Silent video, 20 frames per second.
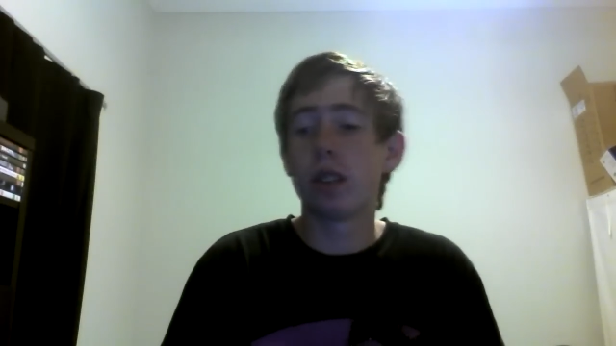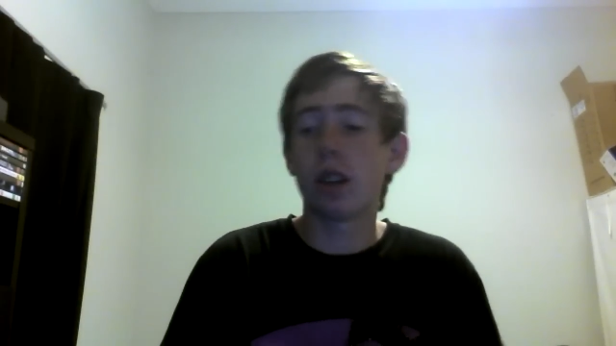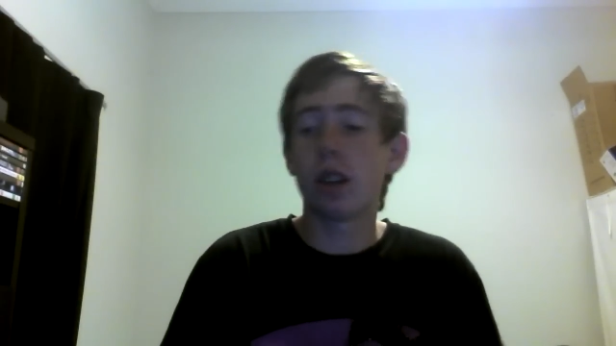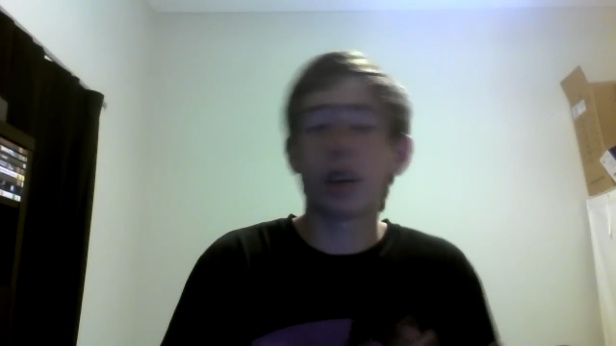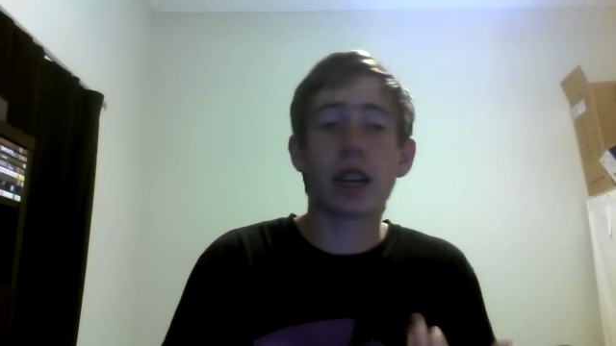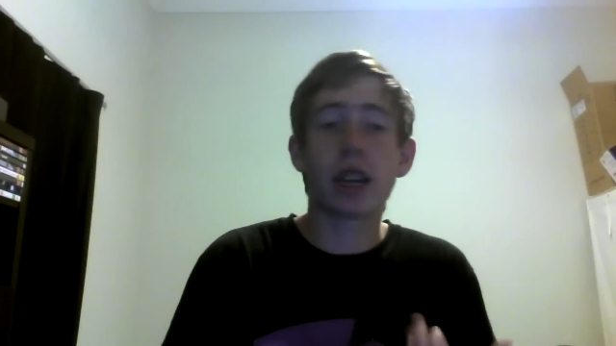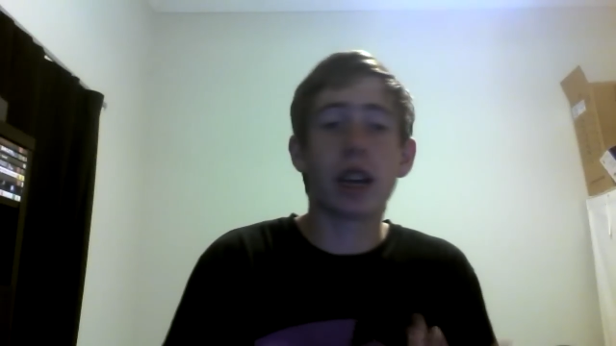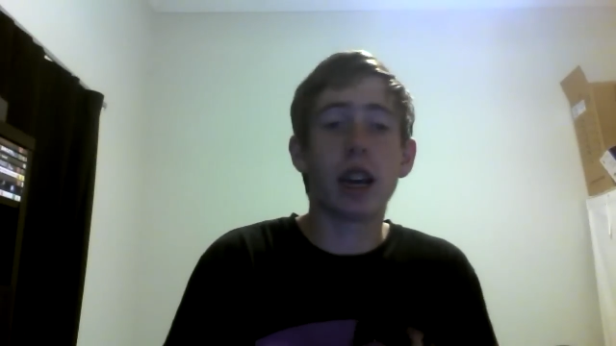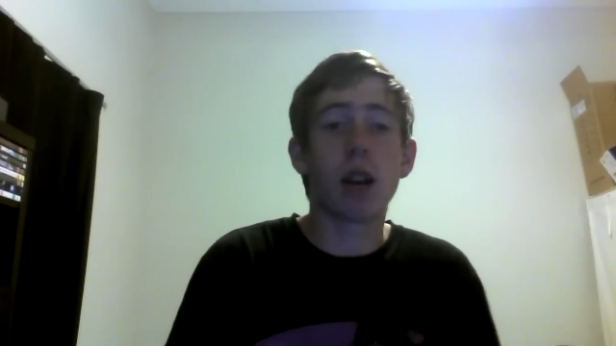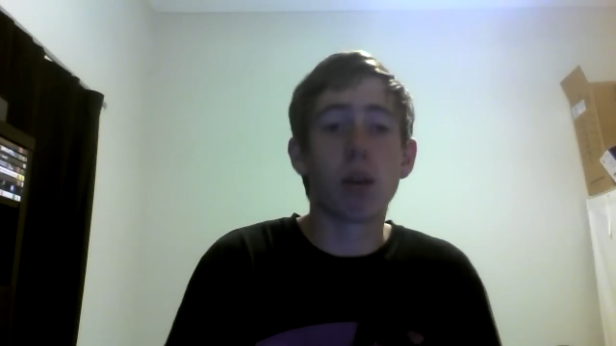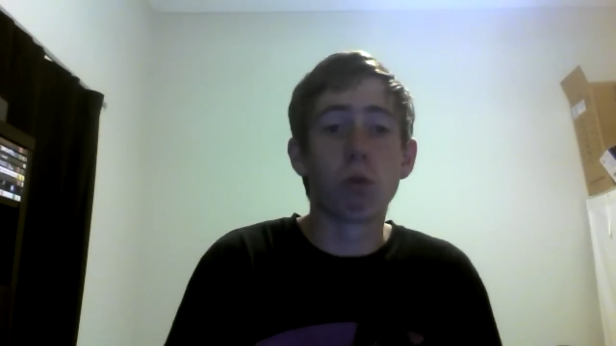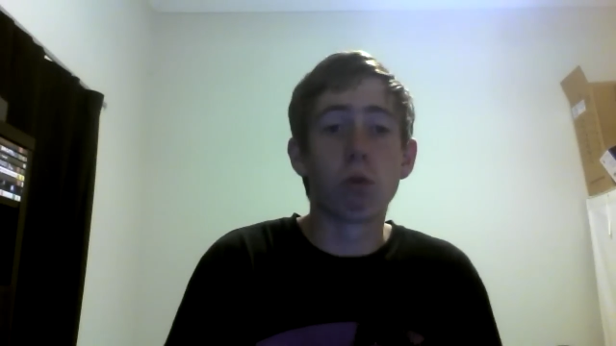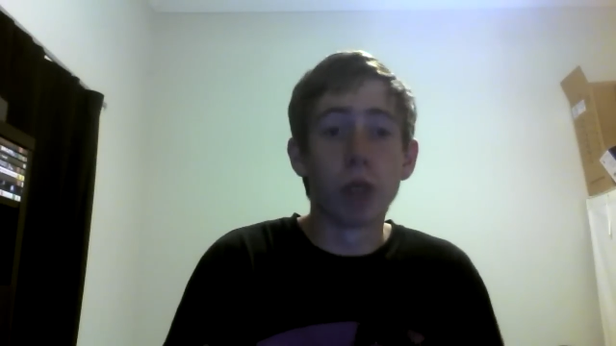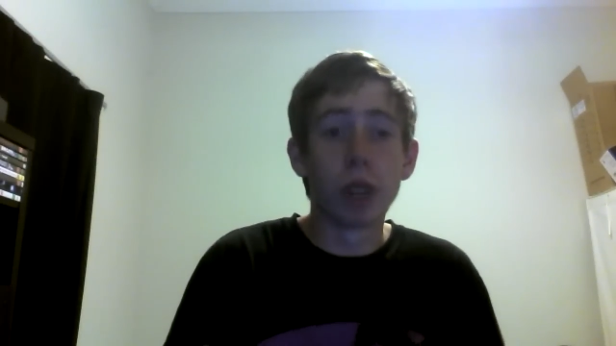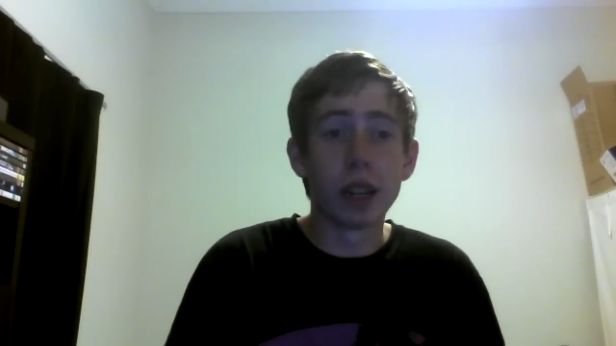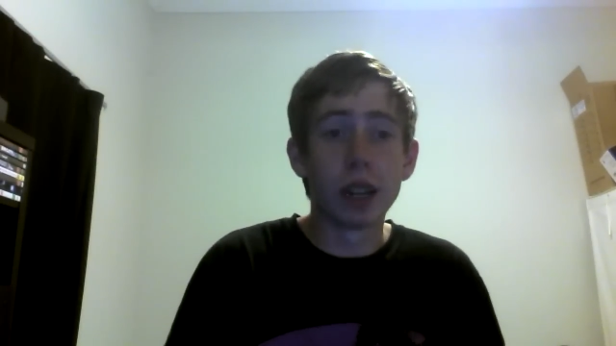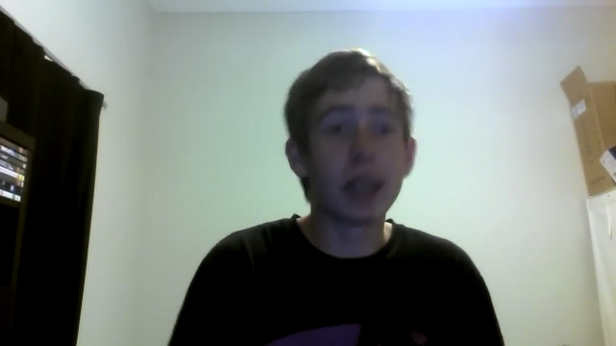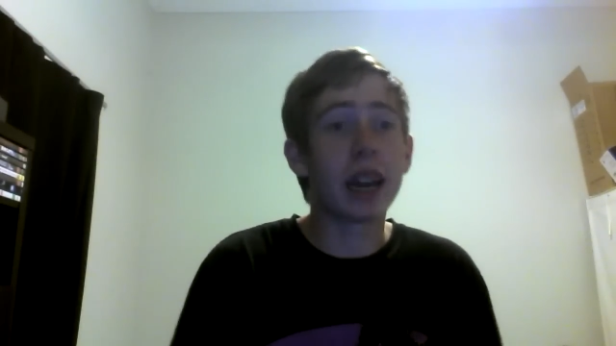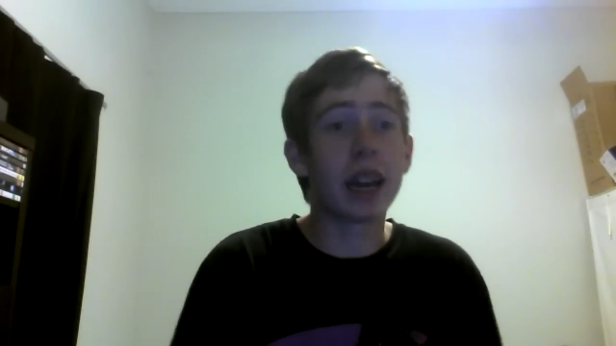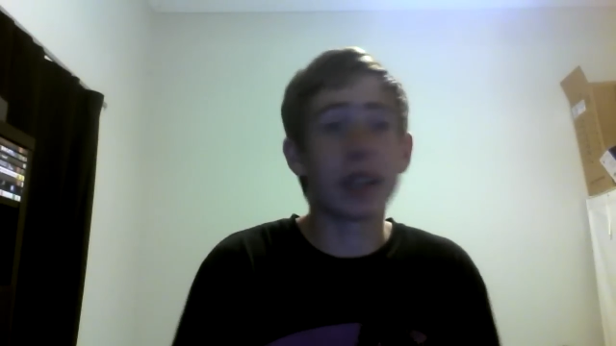Okay, I
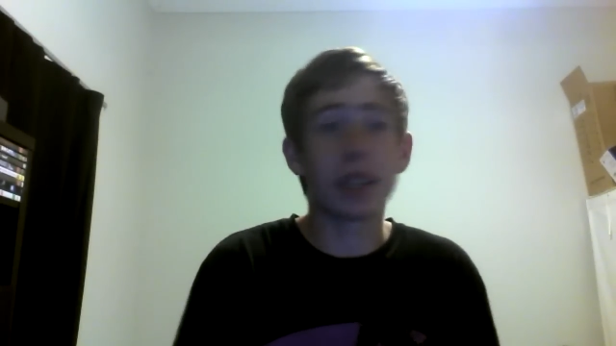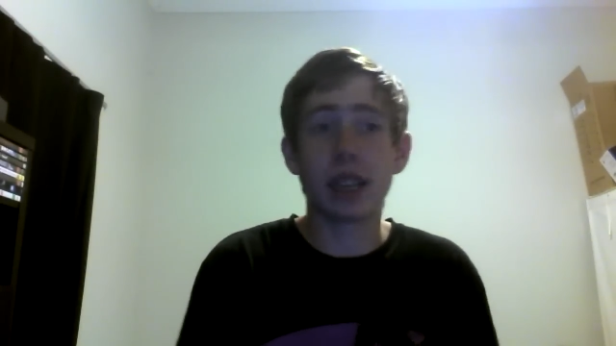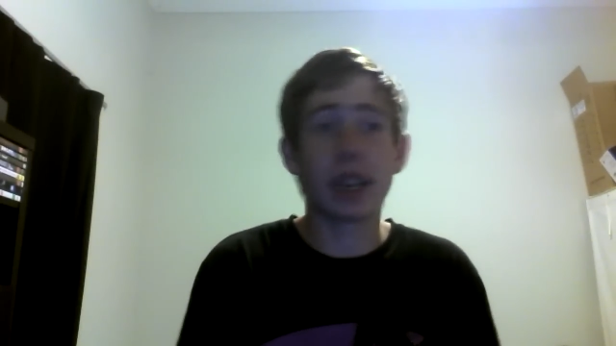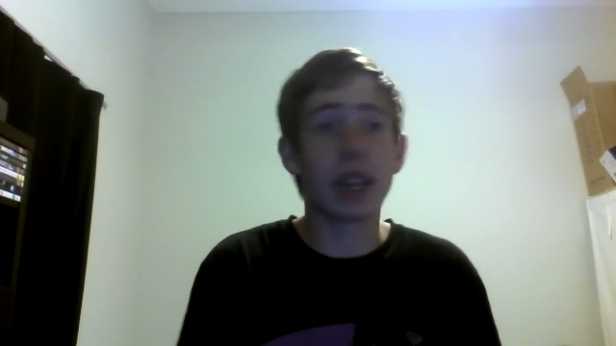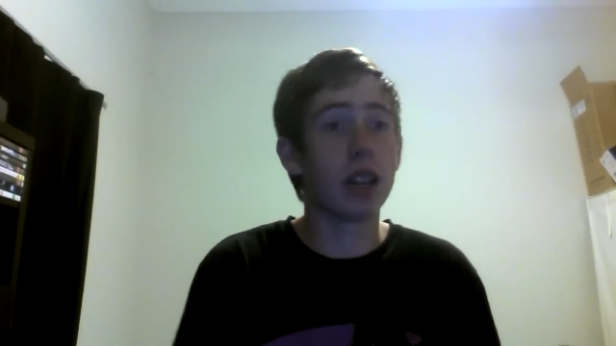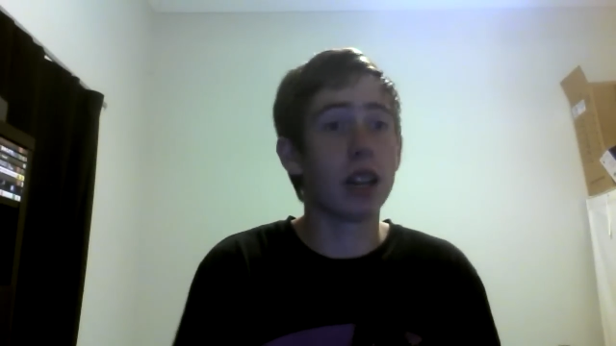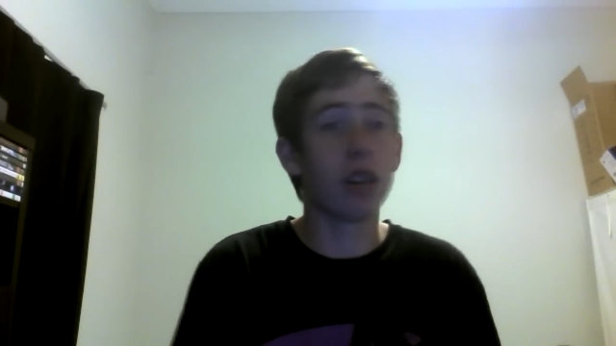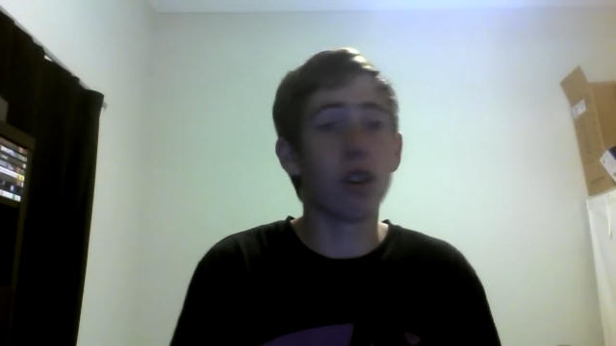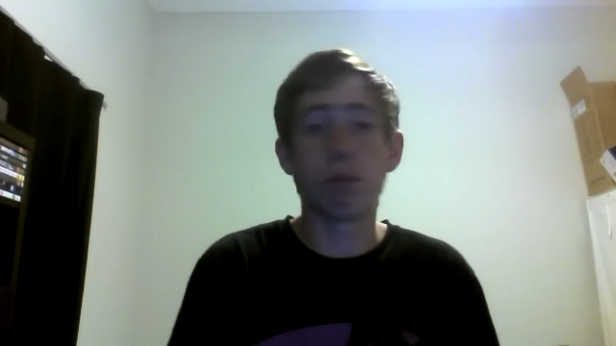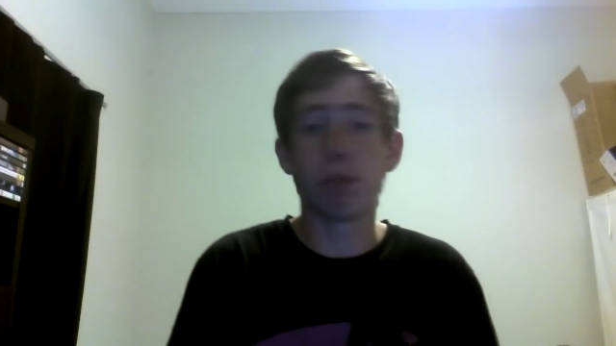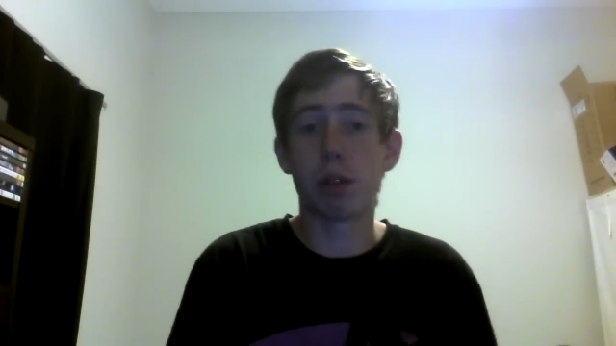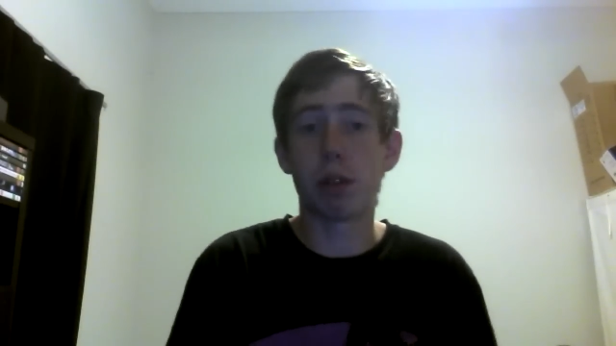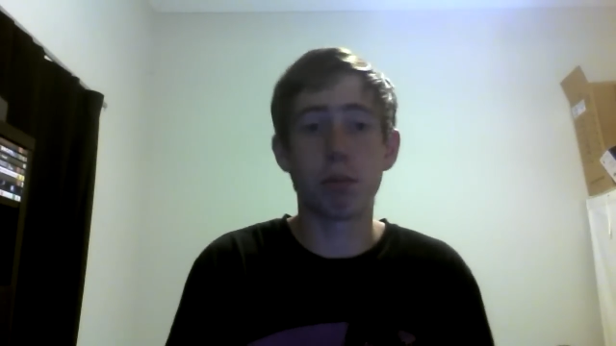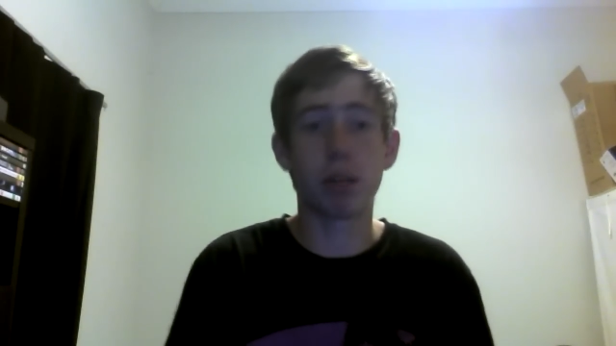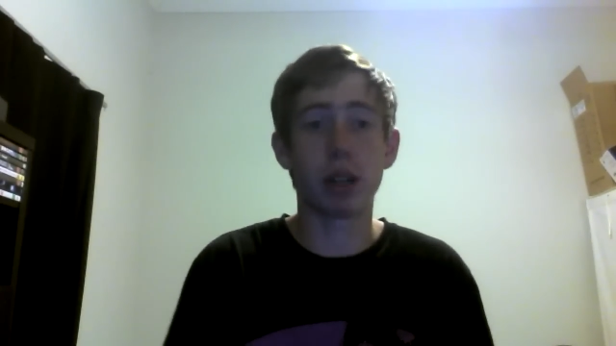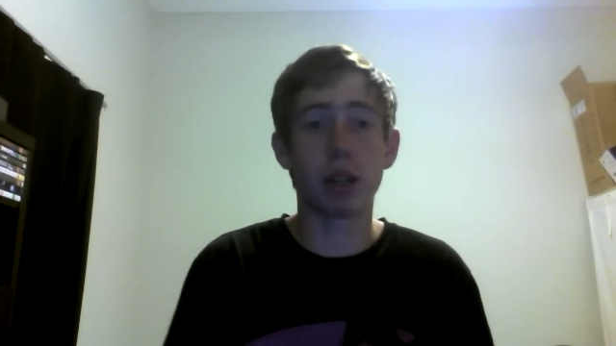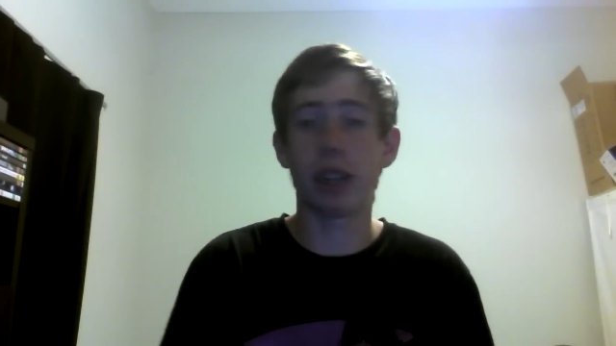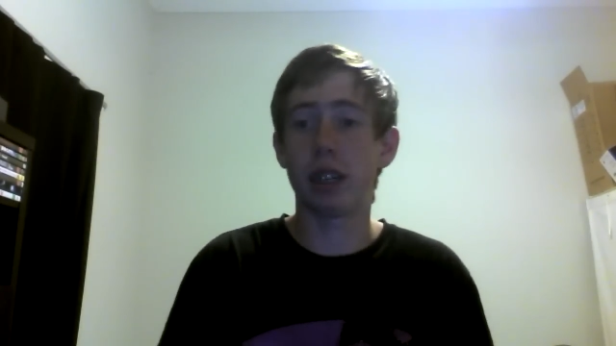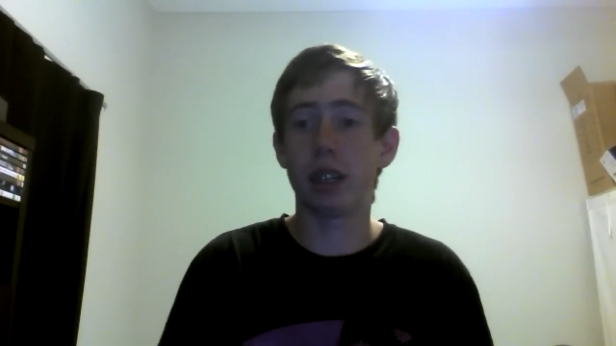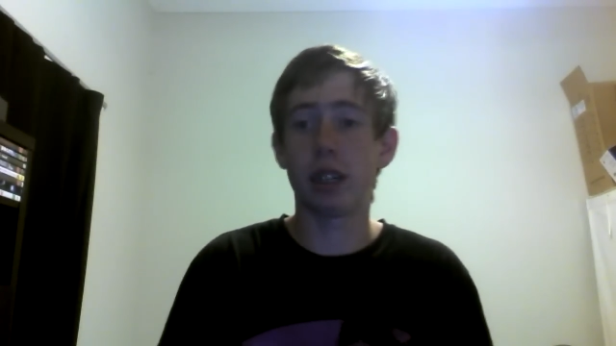really had to get that off my
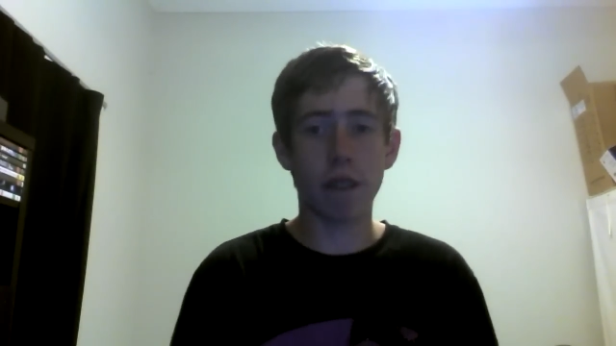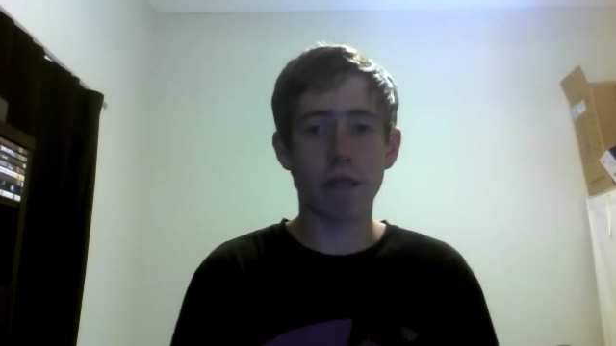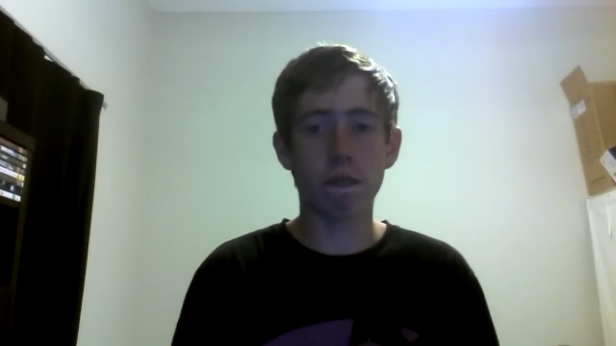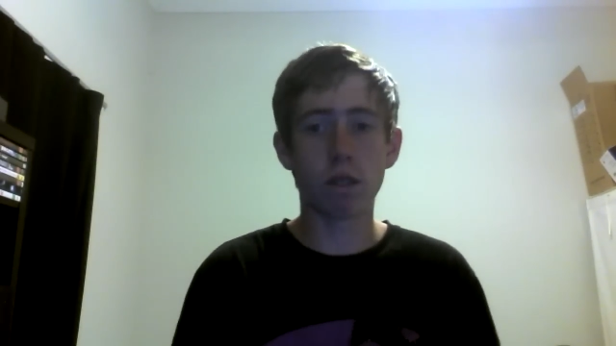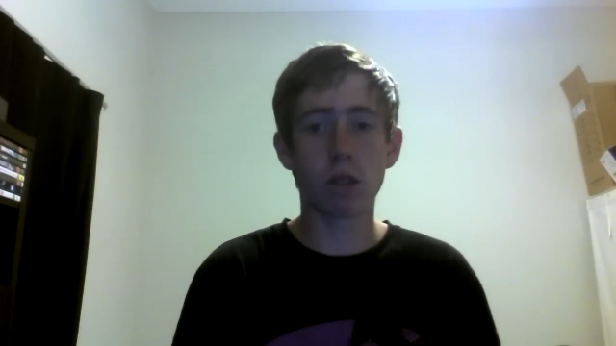brain.